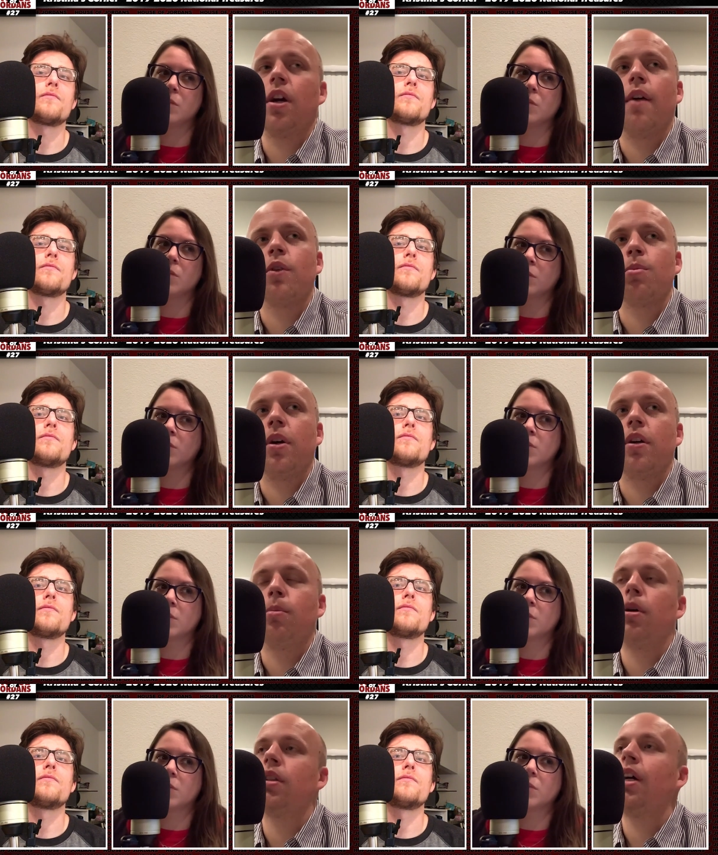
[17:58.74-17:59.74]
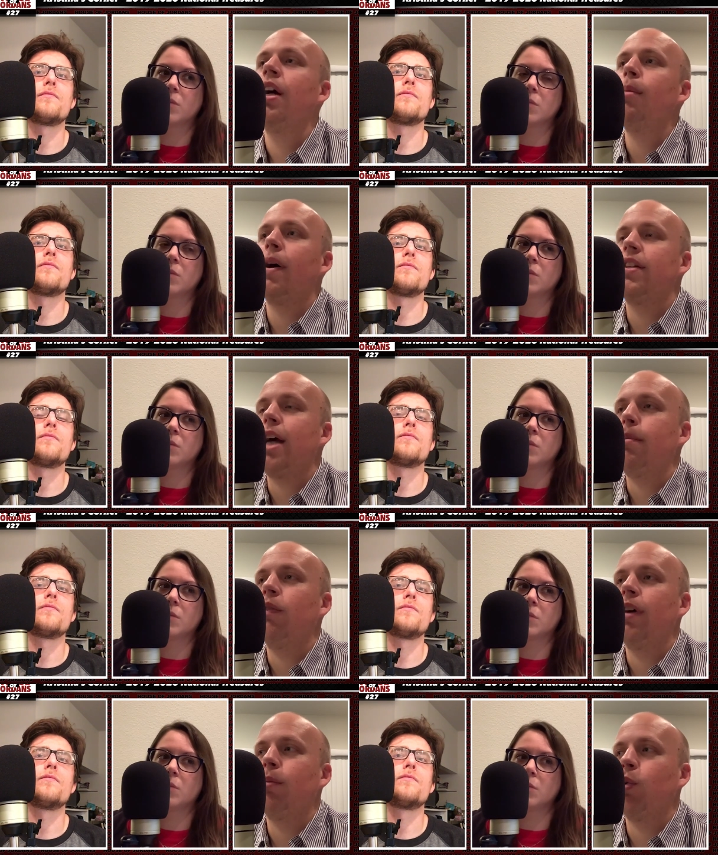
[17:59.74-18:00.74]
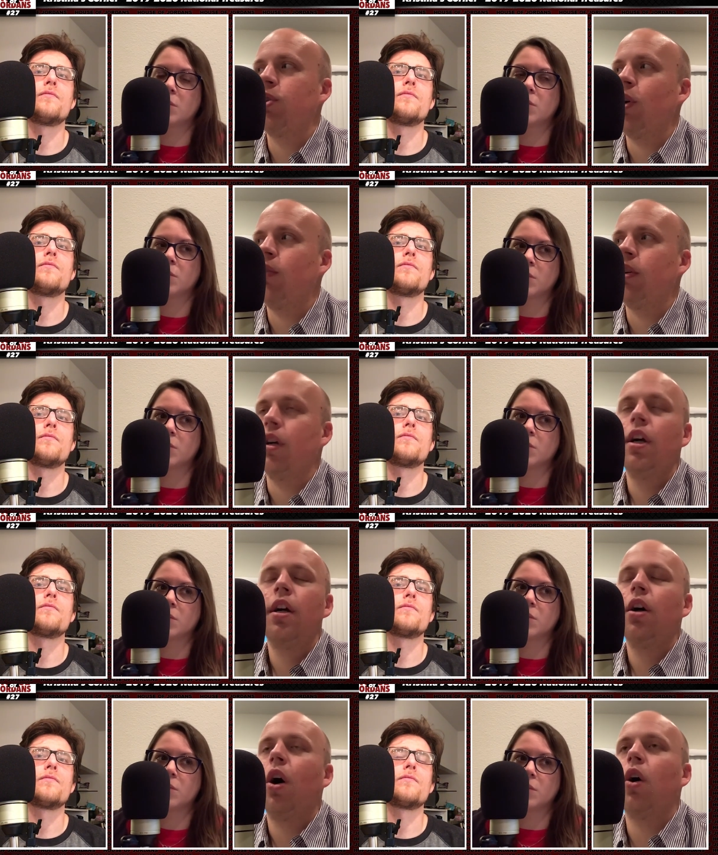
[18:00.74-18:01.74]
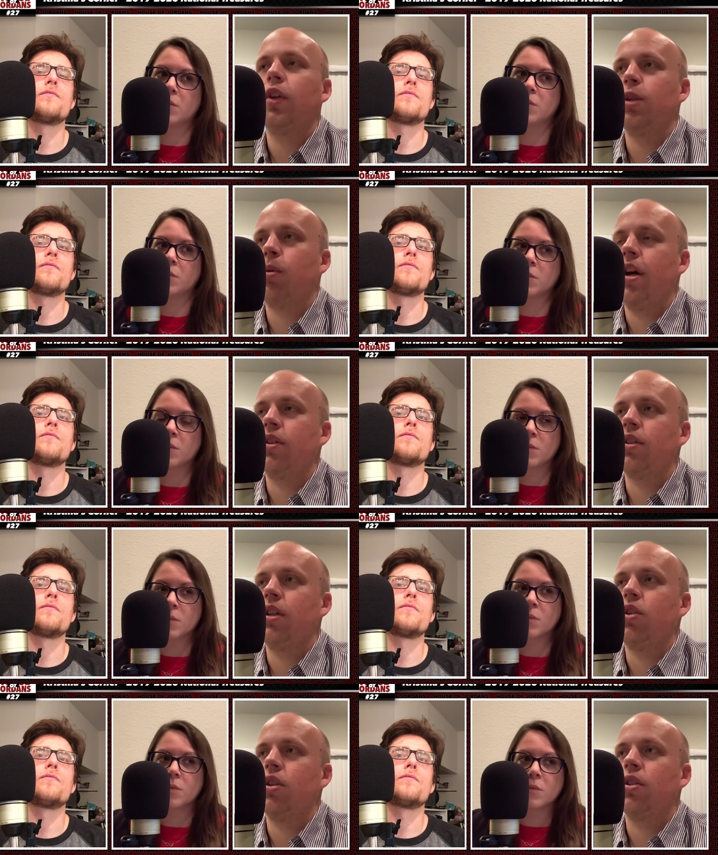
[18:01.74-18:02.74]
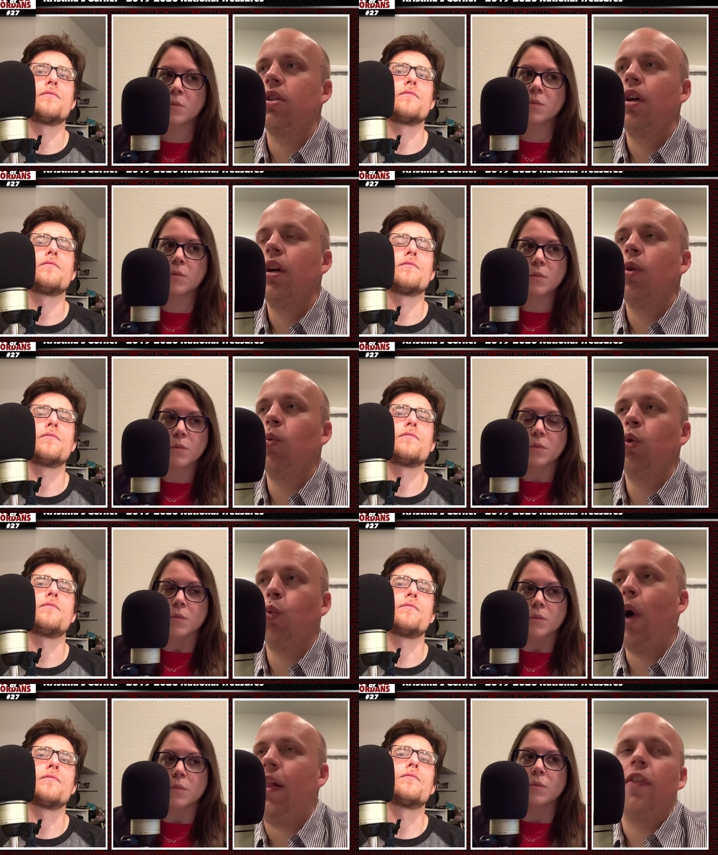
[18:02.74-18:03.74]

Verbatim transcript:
Speaker 1: conference player of the month by the time november was over all these prizes had just were well